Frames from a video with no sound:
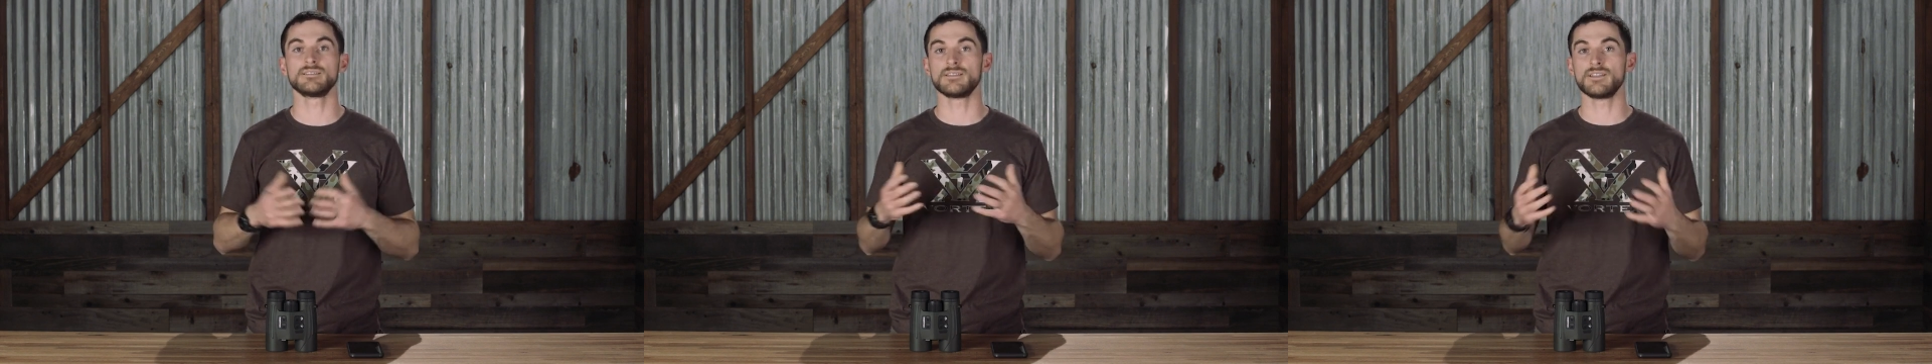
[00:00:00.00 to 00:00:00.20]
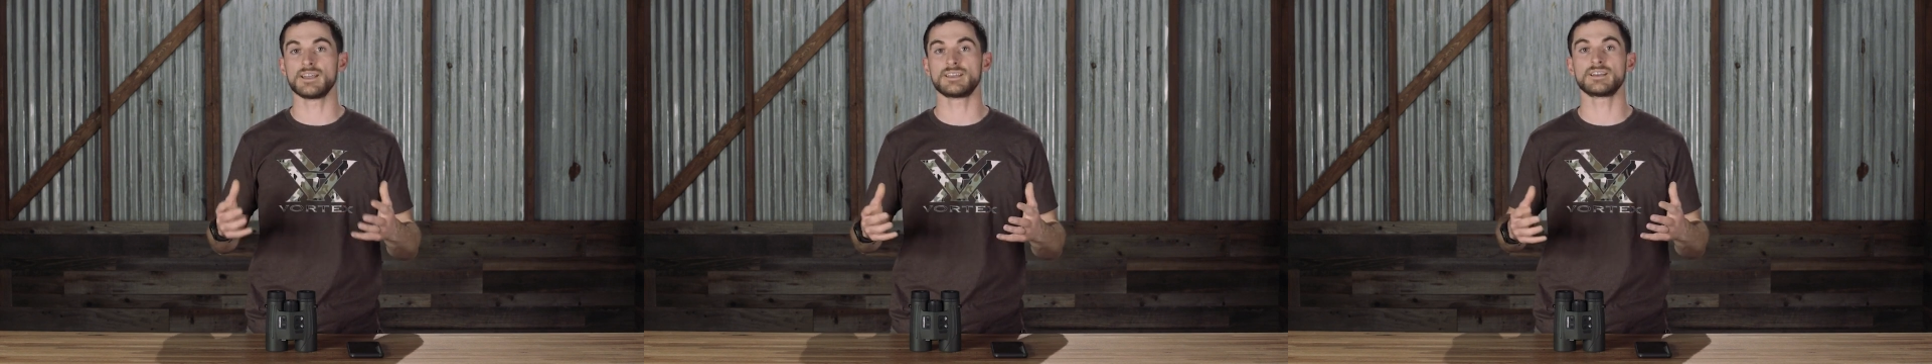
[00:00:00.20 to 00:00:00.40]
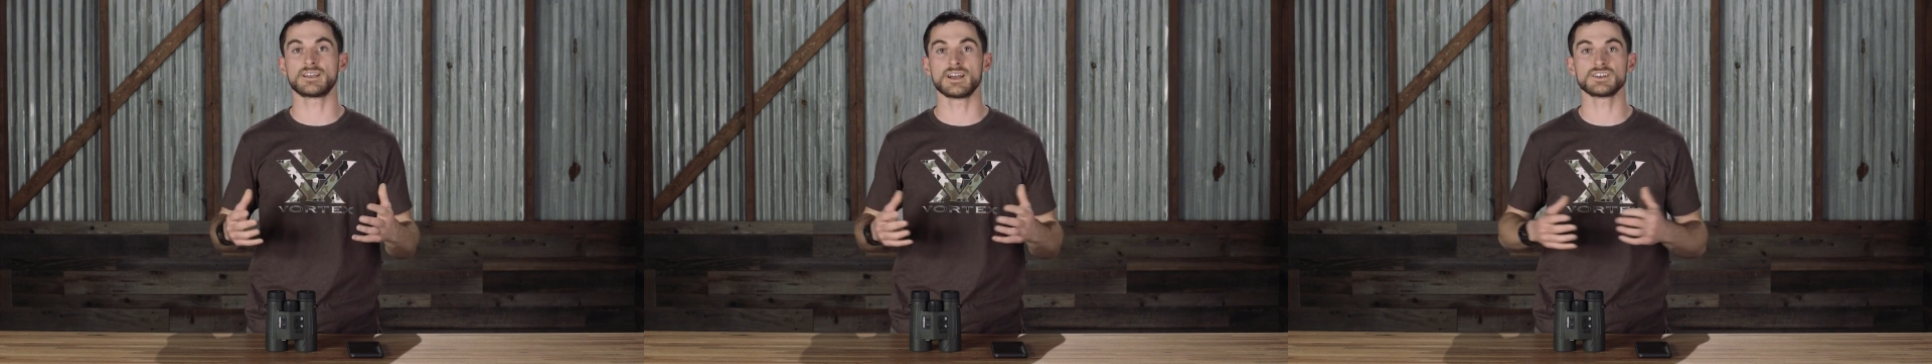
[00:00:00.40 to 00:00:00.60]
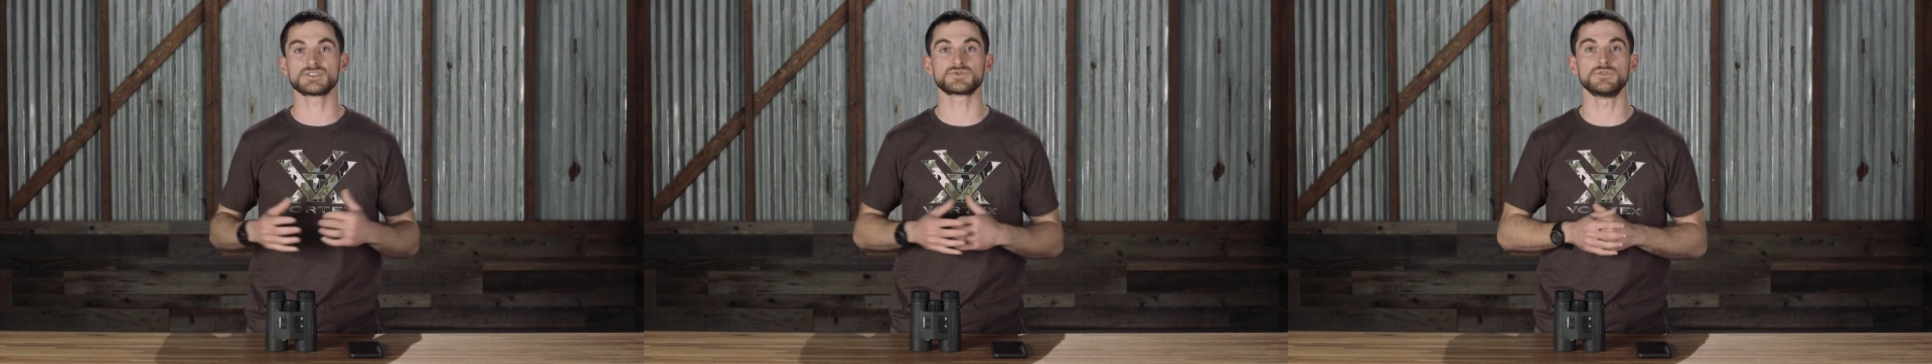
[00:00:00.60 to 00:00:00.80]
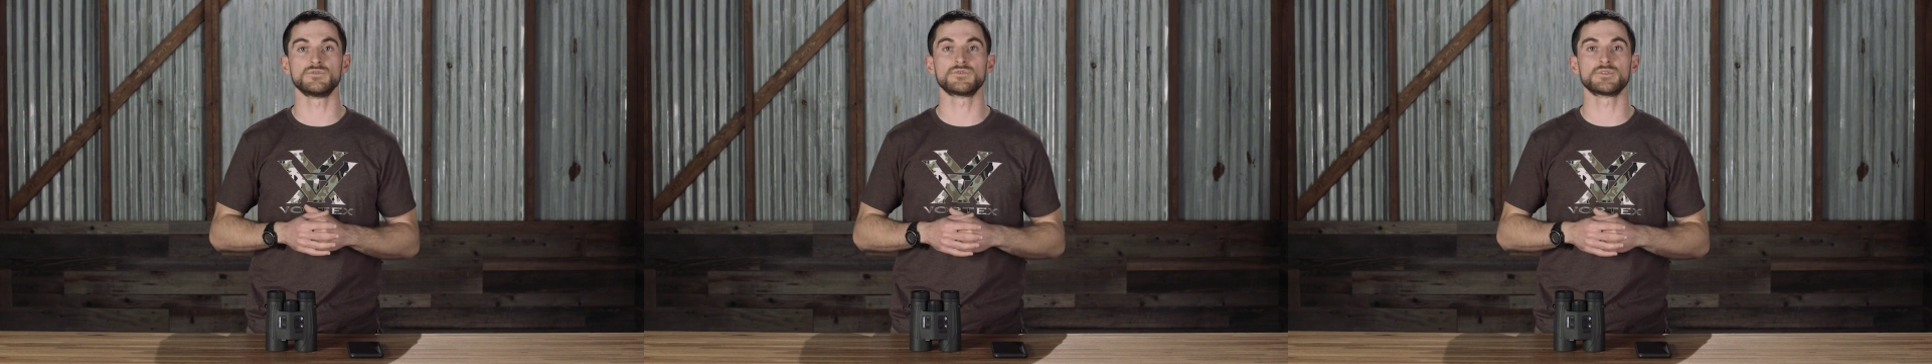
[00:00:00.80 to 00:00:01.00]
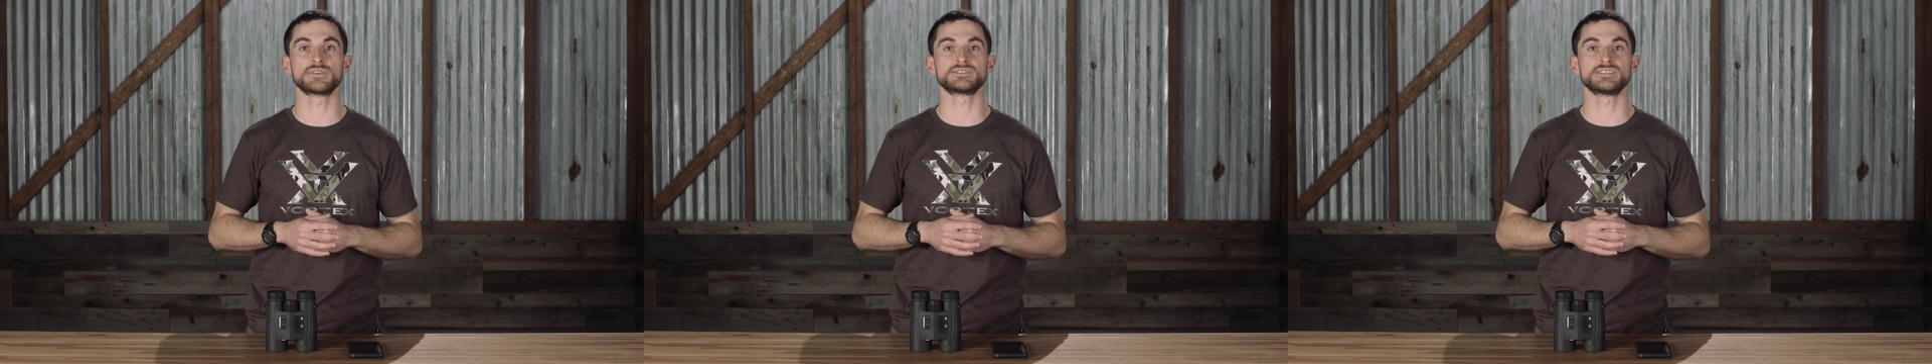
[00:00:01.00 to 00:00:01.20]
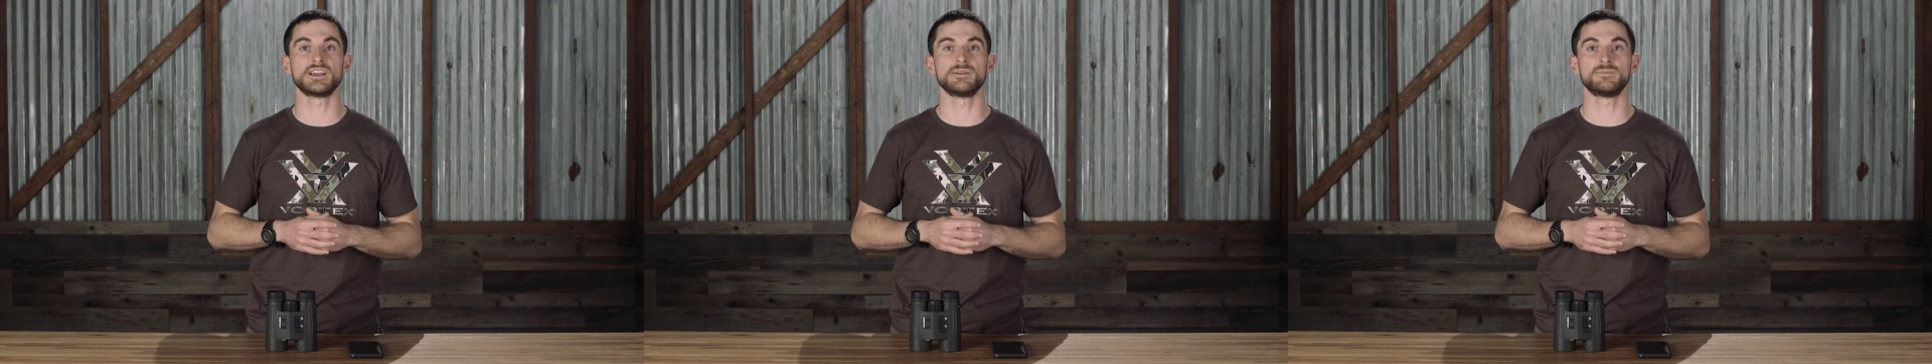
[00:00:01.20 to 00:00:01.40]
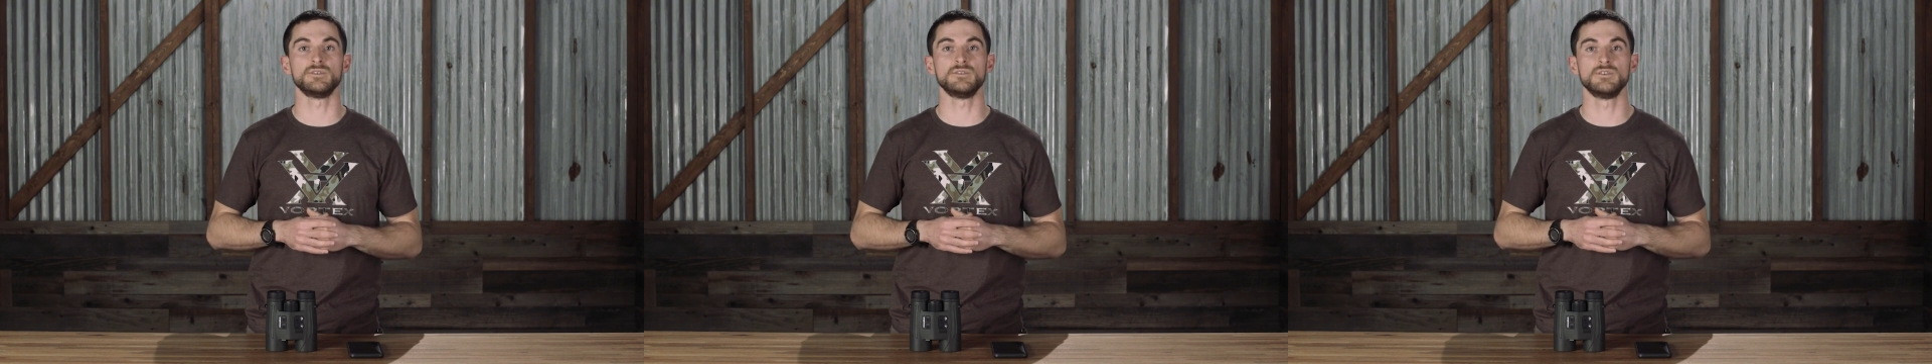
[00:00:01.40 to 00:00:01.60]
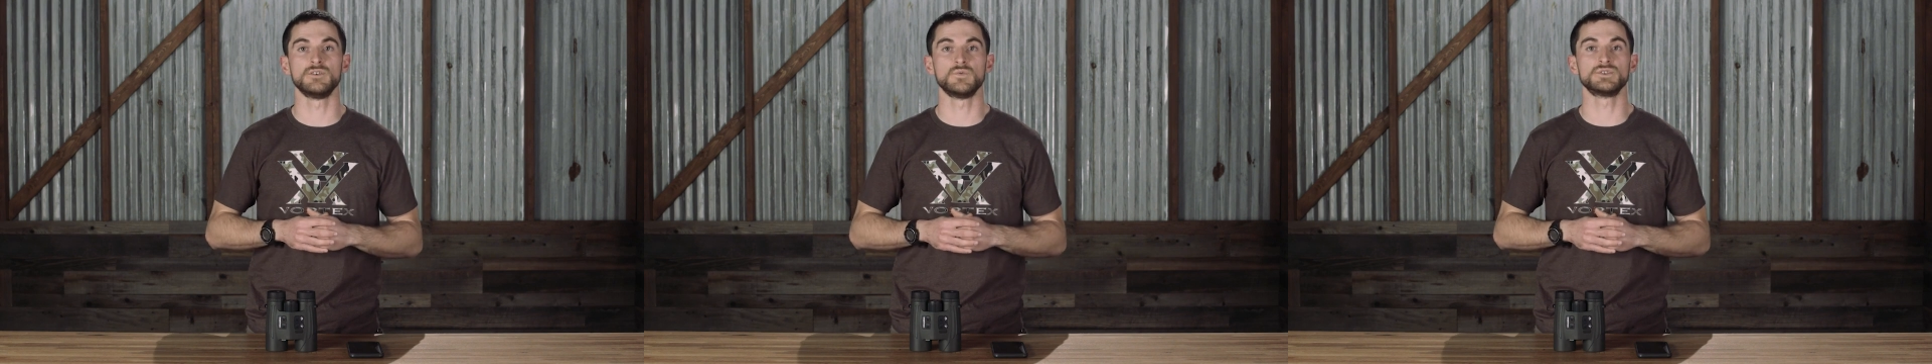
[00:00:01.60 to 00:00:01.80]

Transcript: like a Kestrel for example,